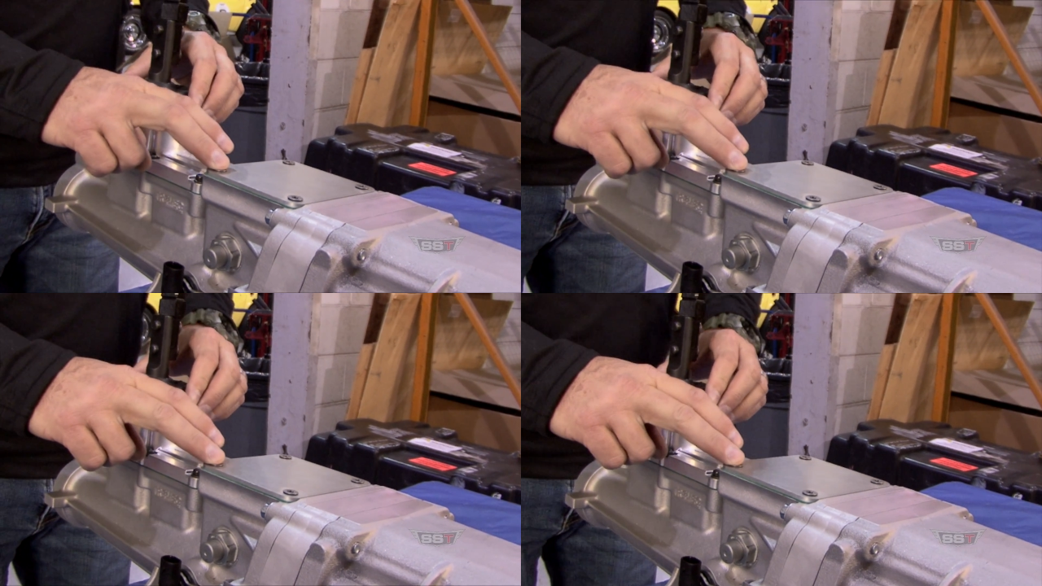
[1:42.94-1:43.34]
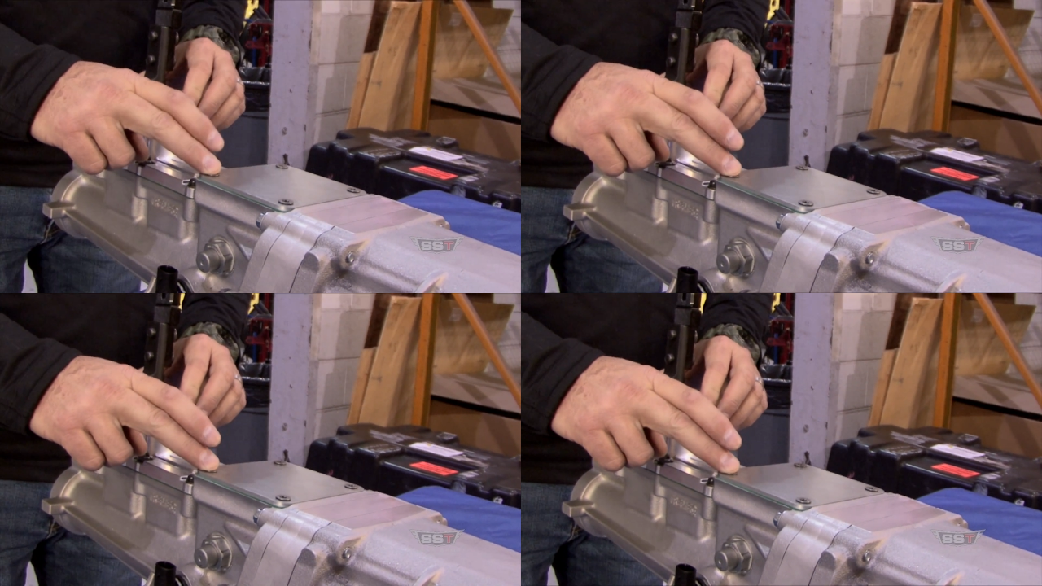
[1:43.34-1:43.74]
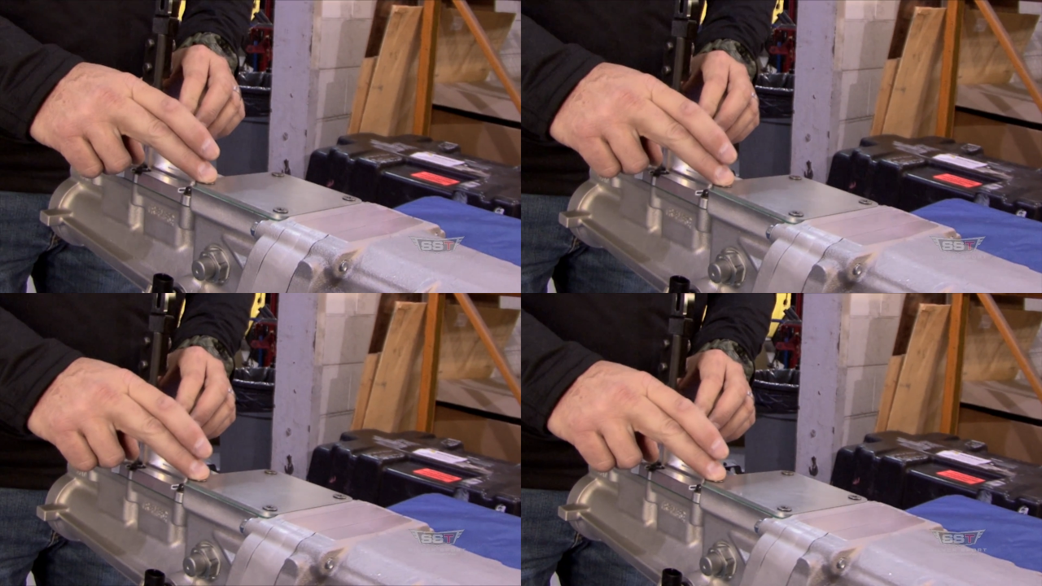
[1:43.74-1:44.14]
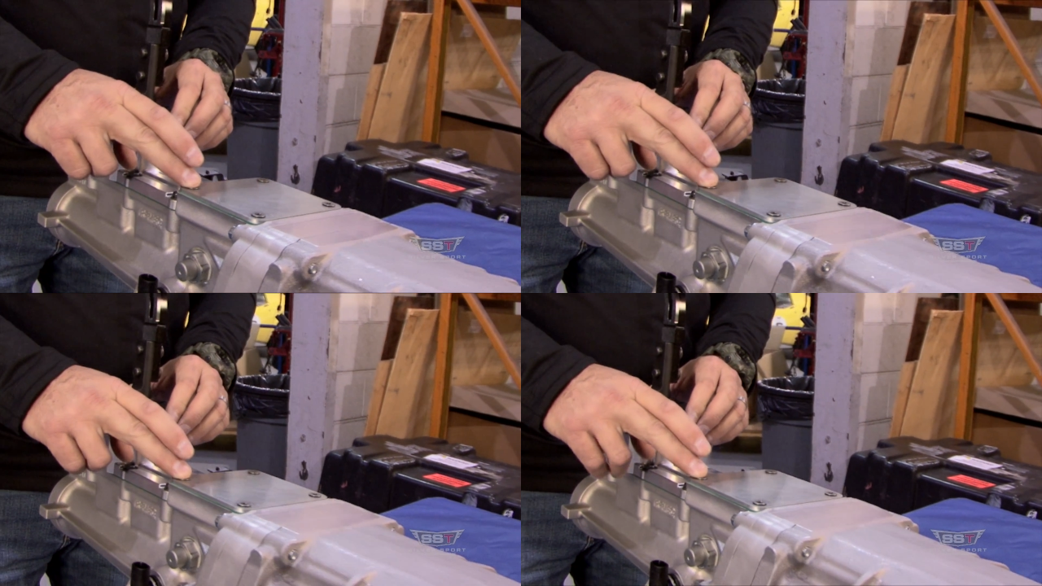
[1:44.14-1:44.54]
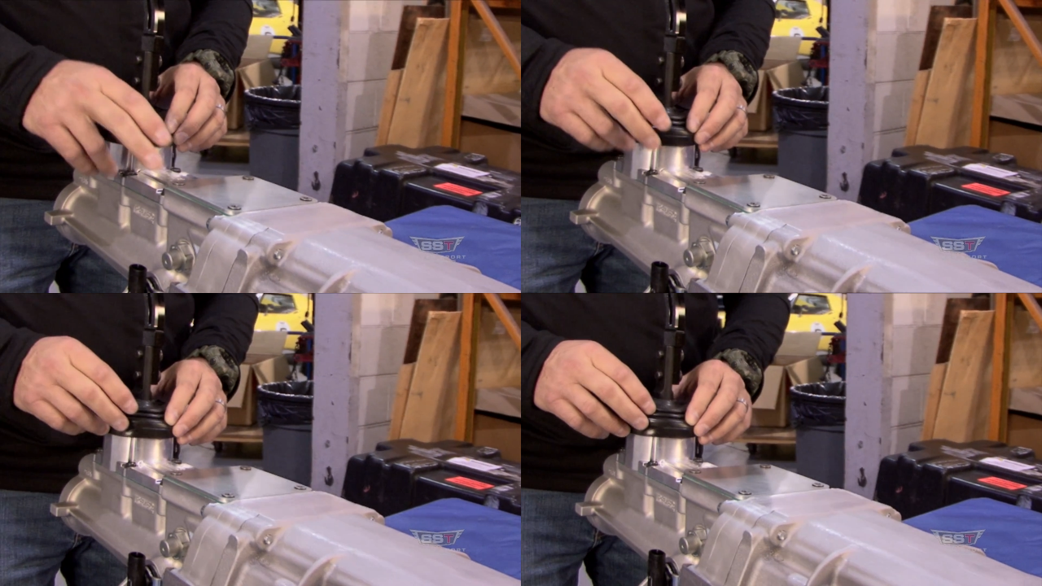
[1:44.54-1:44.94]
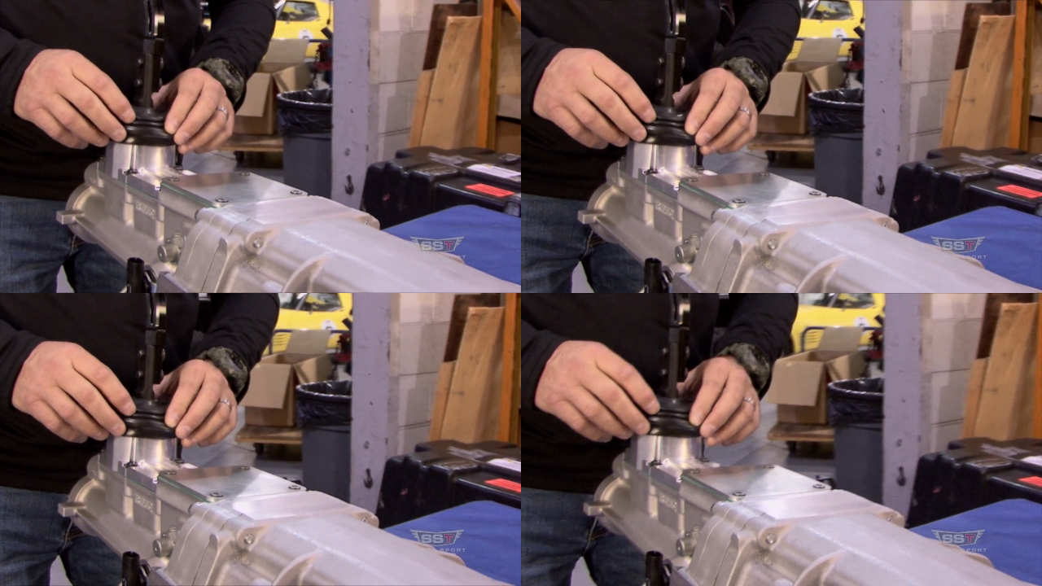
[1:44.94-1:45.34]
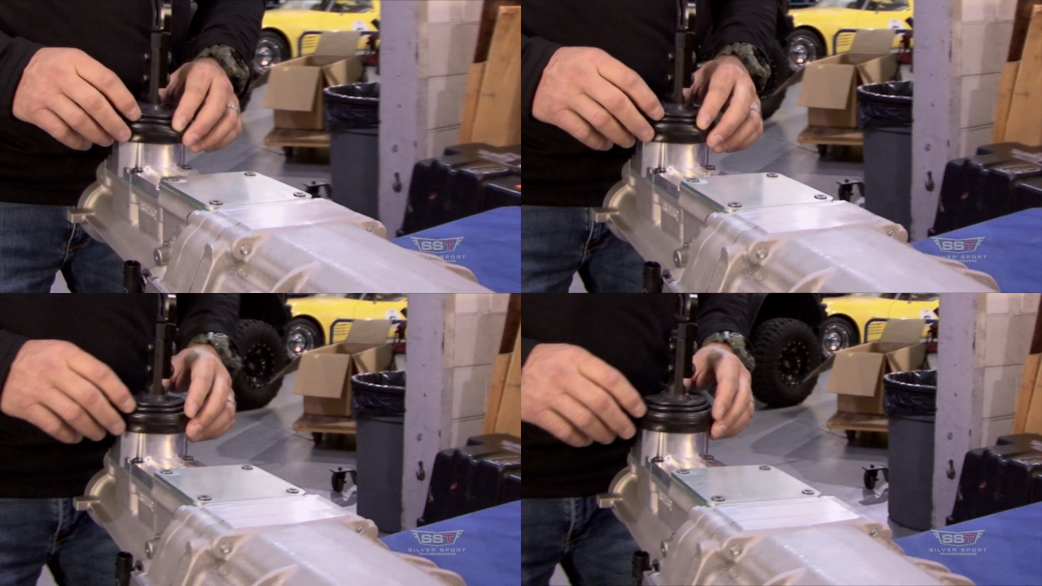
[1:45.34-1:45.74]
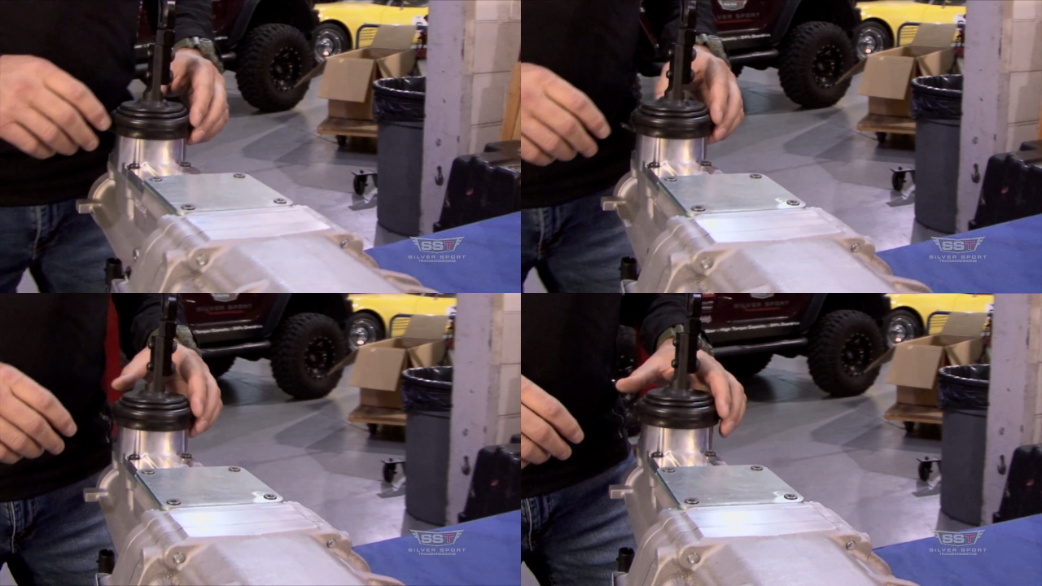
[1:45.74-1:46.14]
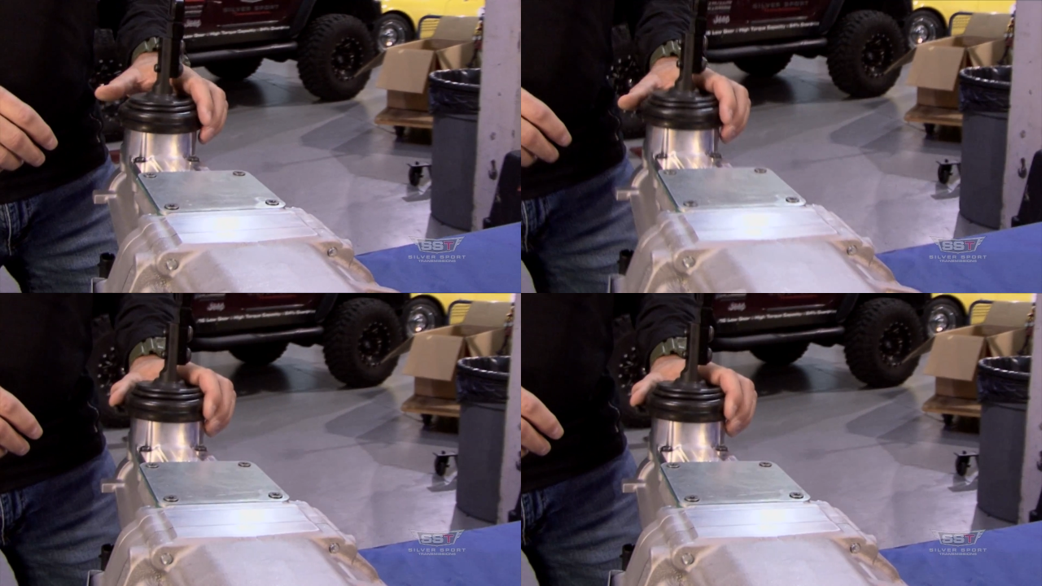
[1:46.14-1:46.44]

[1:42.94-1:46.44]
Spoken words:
(no speaker visible)